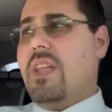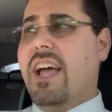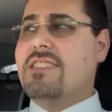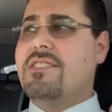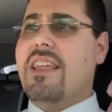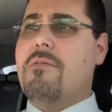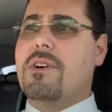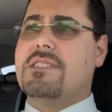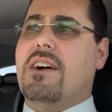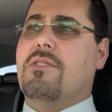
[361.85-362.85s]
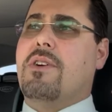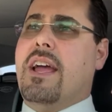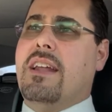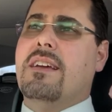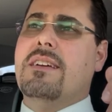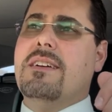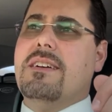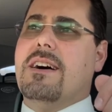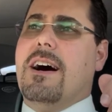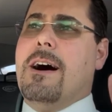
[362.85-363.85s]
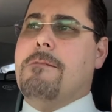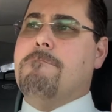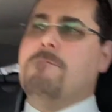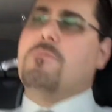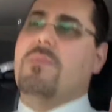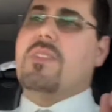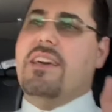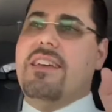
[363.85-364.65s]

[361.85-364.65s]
And so that works great. I